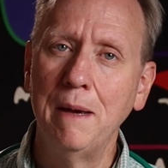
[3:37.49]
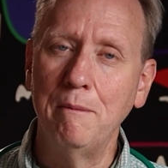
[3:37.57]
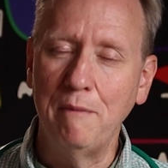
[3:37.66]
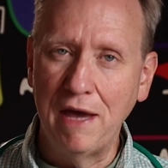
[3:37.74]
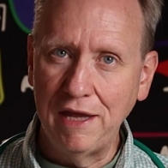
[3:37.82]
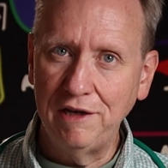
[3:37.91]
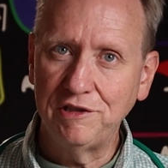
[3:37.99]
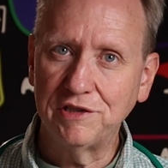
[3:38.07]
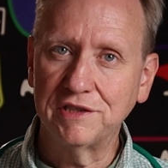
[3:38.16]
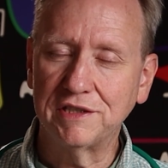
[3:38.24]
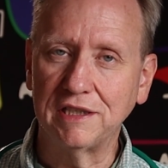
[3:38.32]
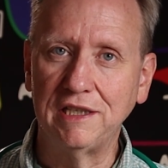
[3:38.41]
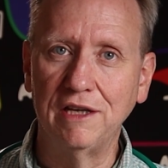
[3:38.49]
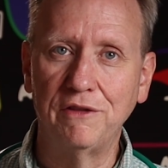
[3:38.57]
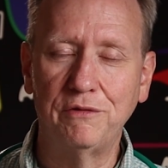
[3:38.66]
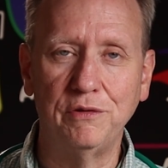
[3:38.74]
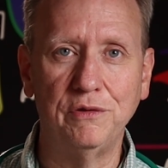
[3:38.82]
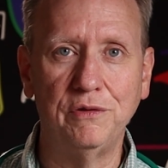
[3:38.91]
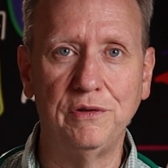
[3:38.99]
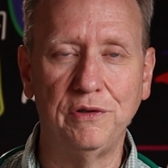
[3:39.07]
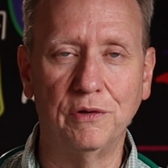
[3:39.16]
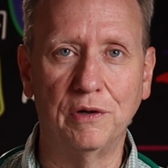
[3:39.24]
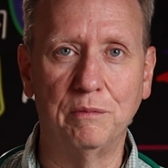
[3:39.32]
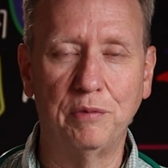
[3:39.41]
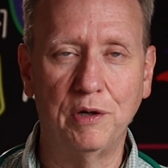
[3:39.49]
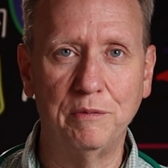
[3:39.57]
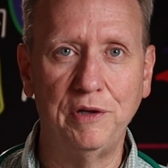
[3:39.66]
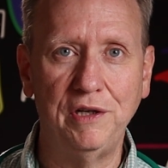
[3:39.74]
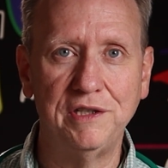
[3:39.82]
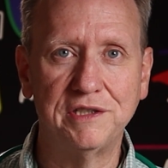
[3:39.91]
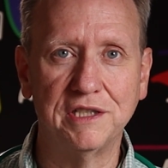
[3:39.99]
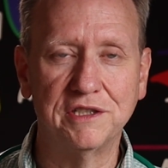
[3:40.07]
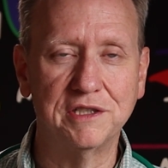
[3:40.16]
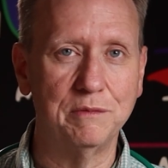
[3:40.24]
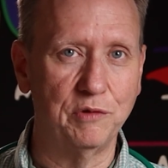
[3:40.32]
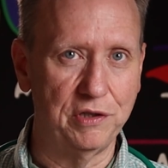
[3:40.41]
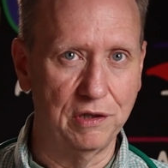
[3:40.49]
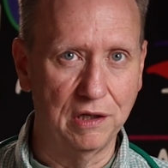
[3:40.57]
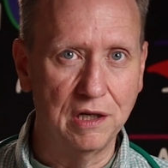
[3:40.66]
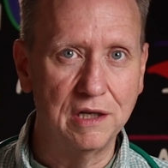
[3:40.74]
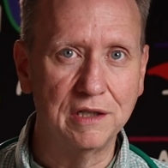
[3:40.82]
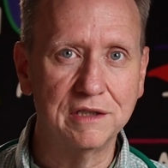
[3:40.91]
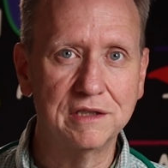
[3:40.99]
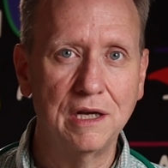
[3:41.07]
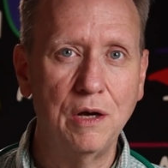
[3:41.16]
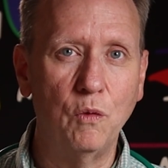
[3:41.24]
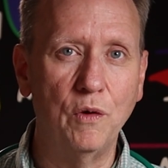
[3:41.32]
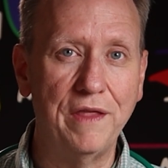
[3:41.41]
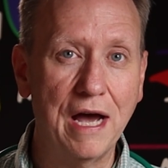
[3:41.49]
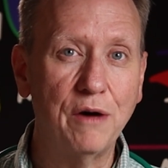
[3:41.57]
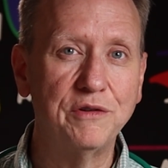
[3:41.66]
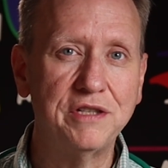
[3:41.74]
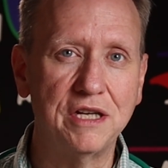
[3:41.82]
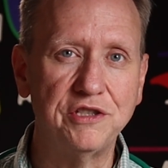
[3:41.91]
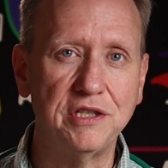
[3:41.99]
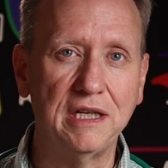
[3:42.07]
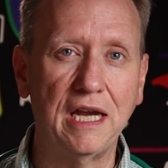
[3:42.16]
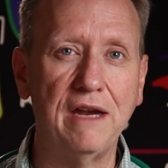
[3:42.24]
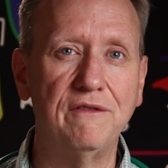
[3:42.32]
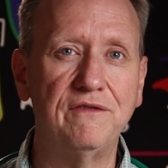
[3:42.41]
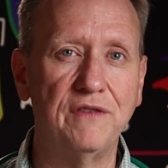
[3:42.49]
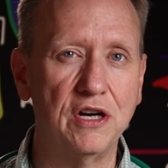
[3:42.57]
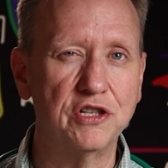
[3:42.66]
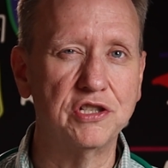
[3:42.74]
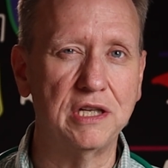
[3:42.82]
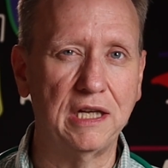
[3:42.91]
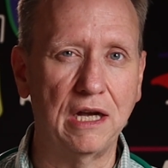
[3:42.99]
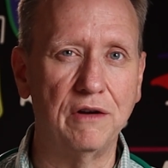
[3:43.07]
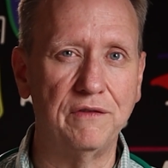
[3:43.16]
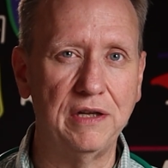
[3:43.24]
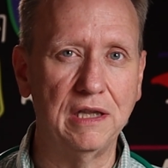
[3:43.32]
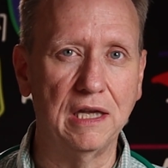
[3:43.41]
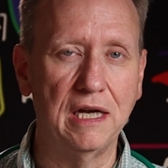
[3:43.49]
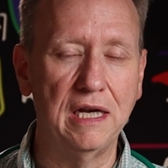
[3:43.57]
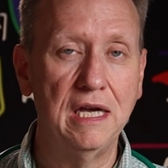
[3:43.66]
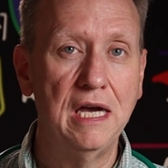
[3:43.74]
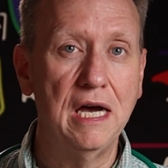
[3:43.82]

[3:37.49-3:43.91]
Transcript: manages to get through your pulmonary system or your lungs without touching a functioning alveoli.